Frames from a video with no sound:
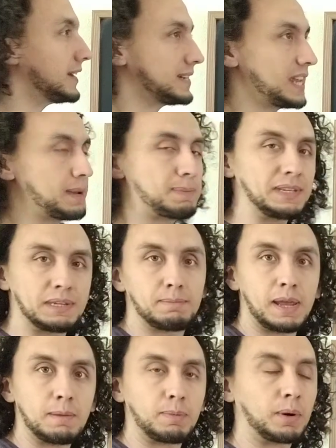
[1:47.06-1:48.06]
take a piece
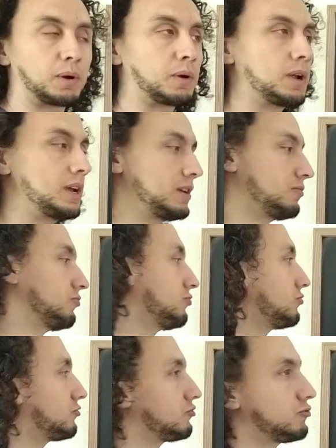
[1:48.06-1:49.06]
of paper,
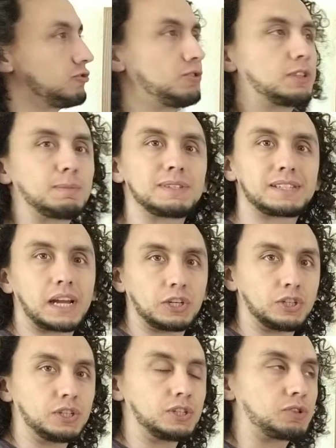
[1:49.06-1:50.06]
do some
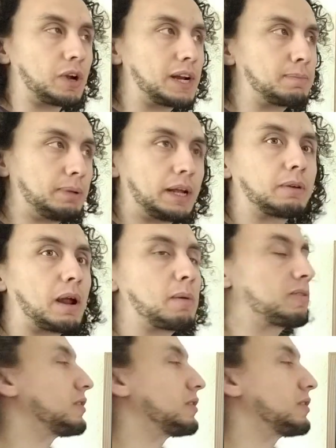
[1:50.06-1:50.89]
sketches, try to play around with